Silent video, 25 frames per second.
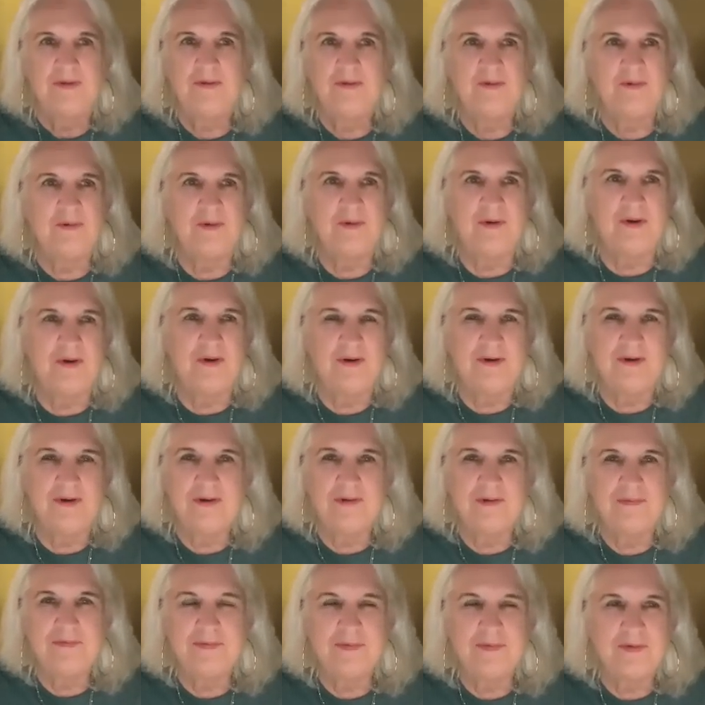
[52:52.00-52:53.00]
or
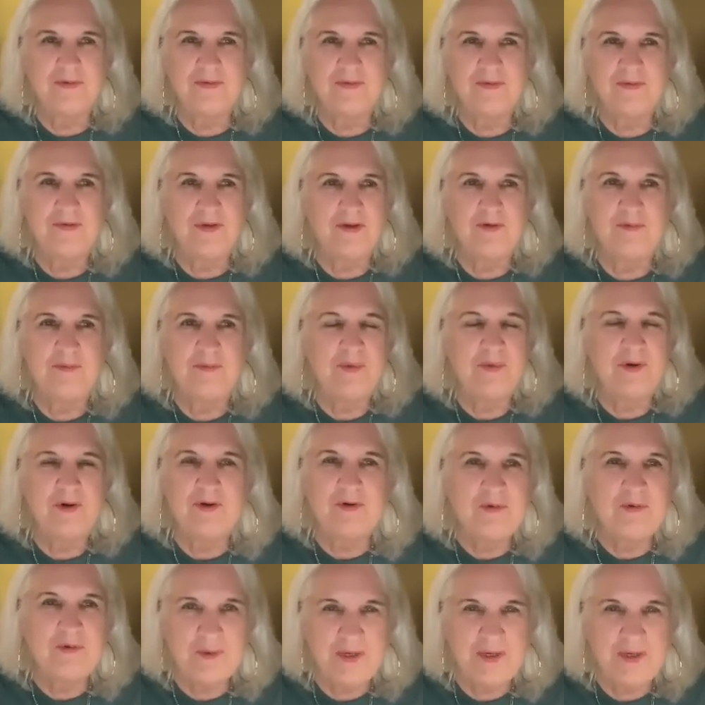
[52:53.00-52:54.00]
a full set of
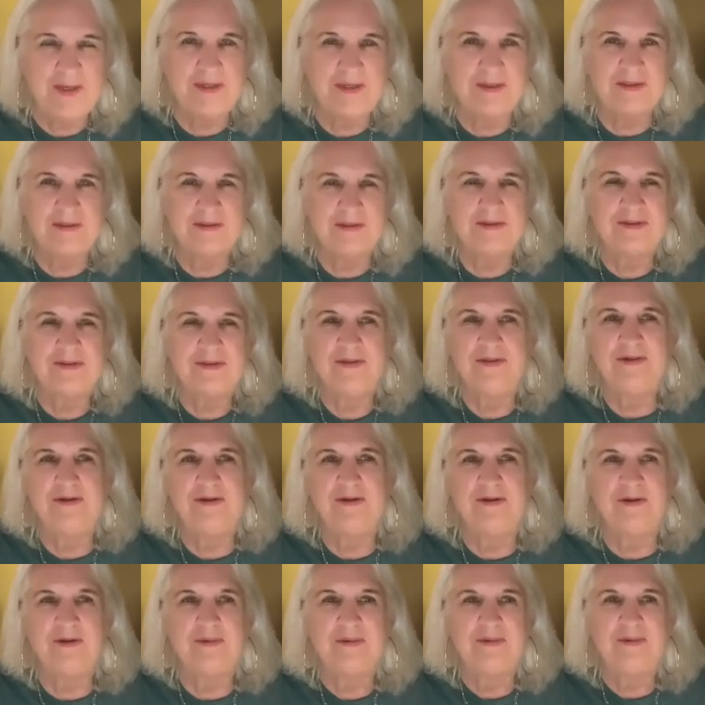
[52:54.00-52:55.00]
Mark Twain,
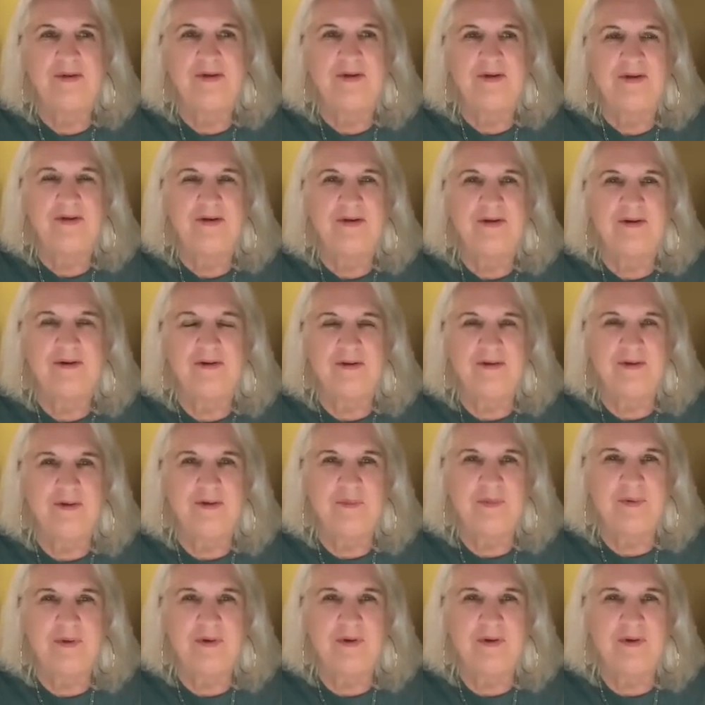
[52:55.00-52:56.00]
on
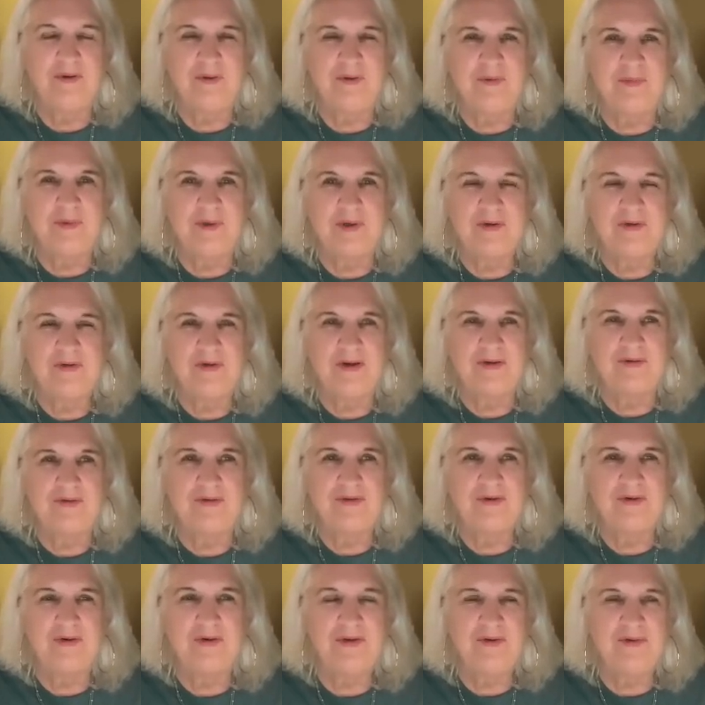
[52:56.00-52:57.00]
the bookshelf.
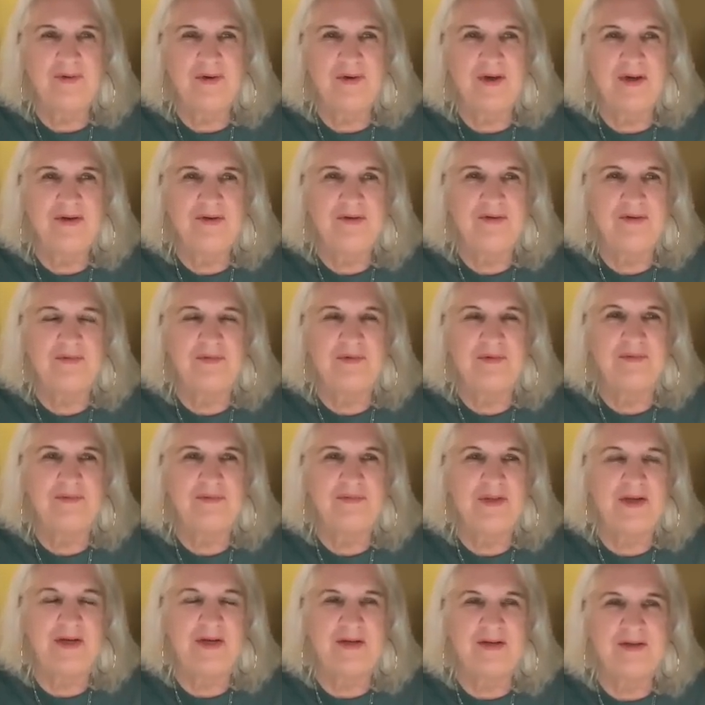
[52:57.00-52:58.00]
So I tried to
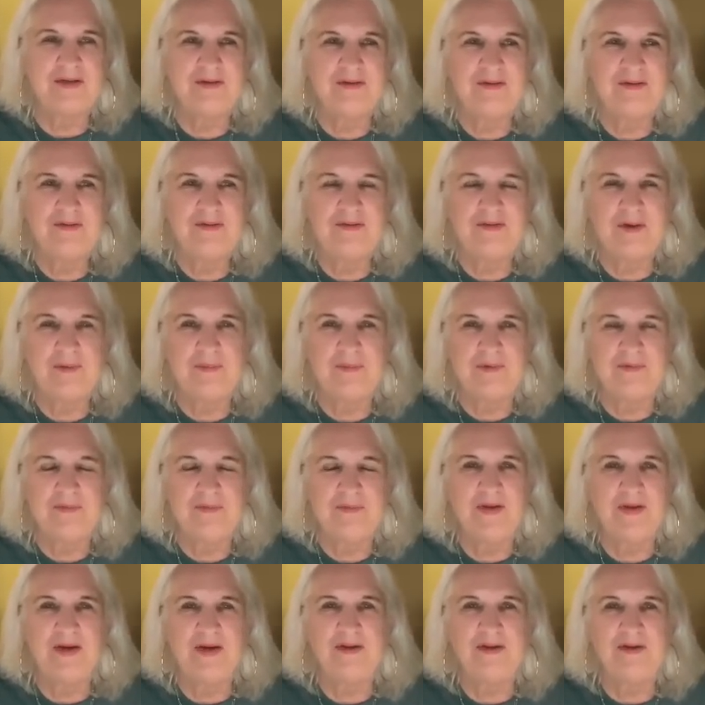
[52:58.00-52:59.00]
reflect some
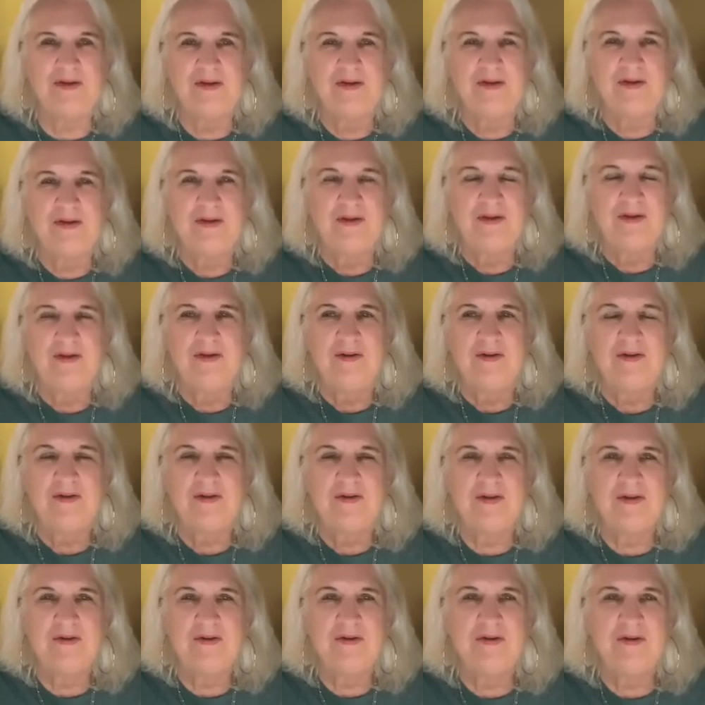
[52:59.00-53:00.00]
of that,
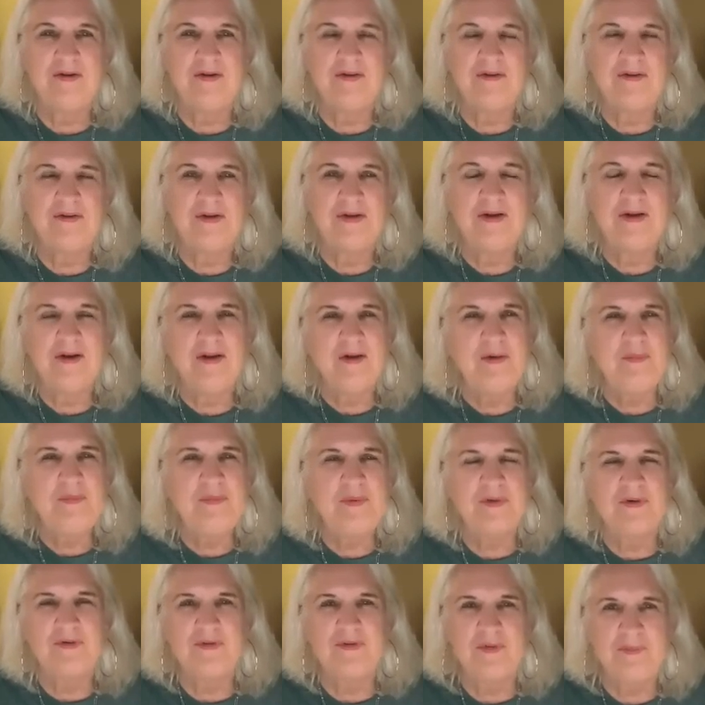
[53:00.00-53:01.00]
the kind of
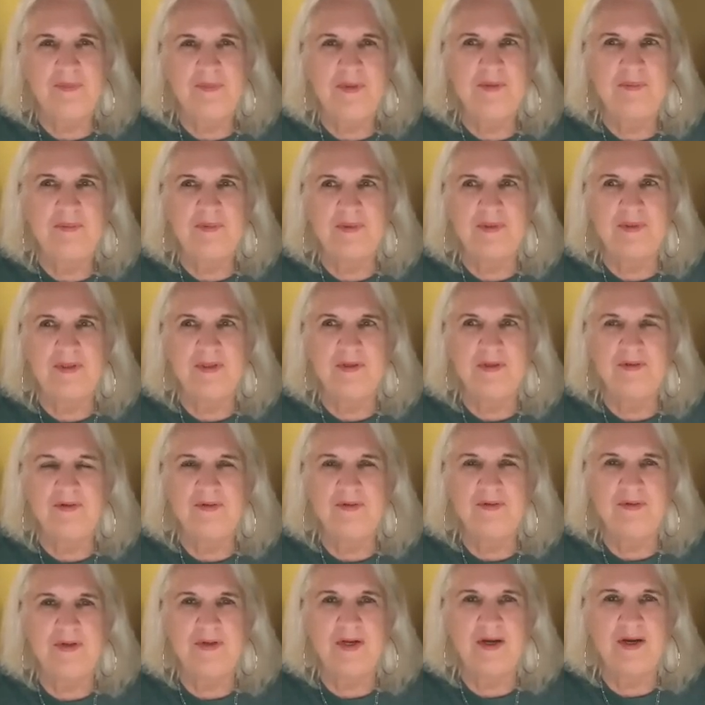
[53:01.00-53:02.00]
books that people
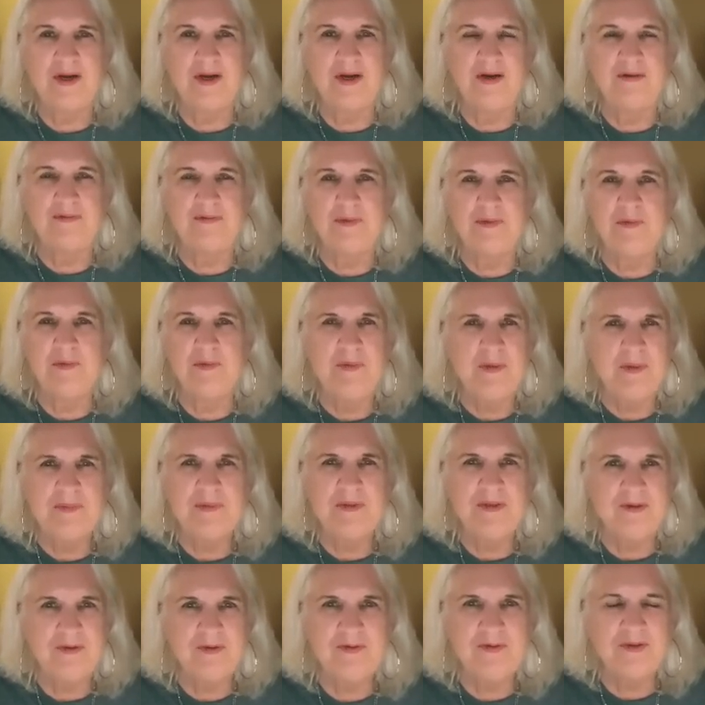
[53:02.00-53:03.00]
used to have. I mean,
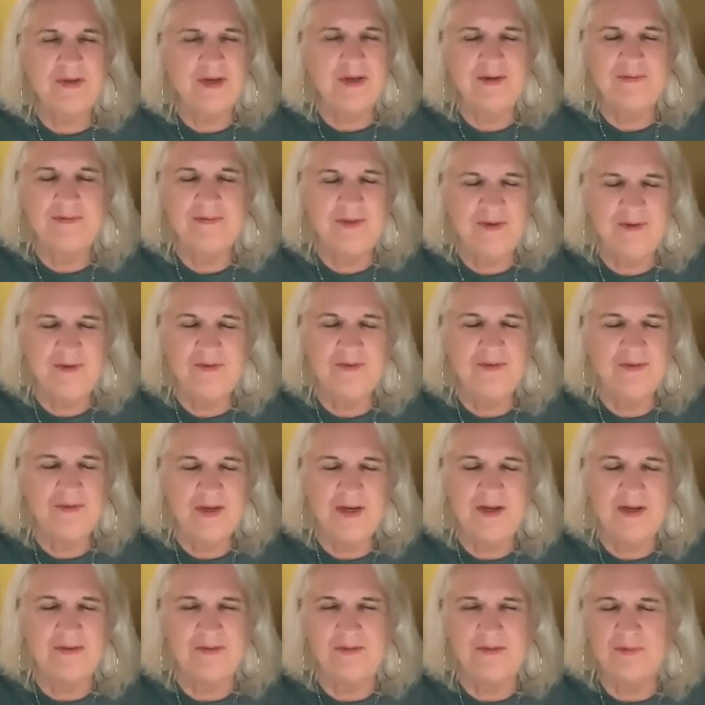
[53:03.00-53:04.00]
people used to have these
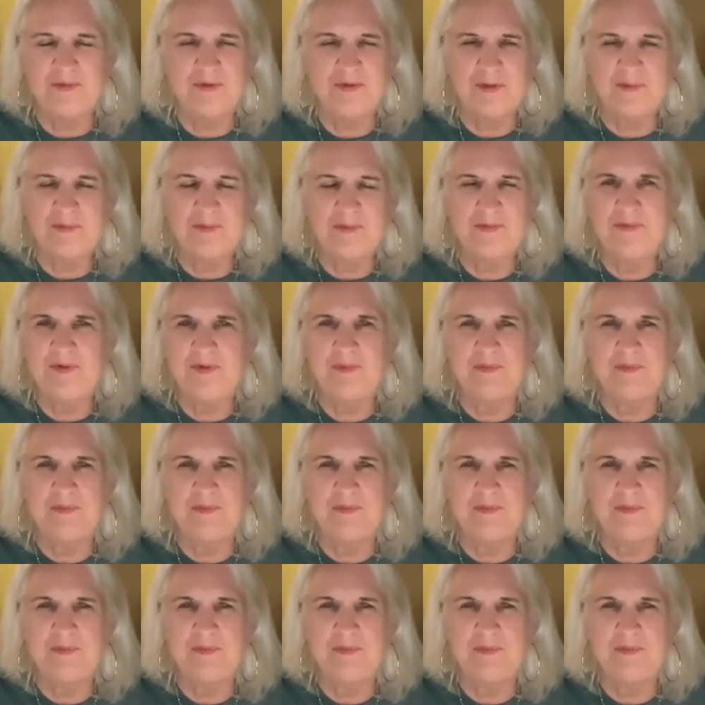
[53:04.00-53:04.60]
sets. Some of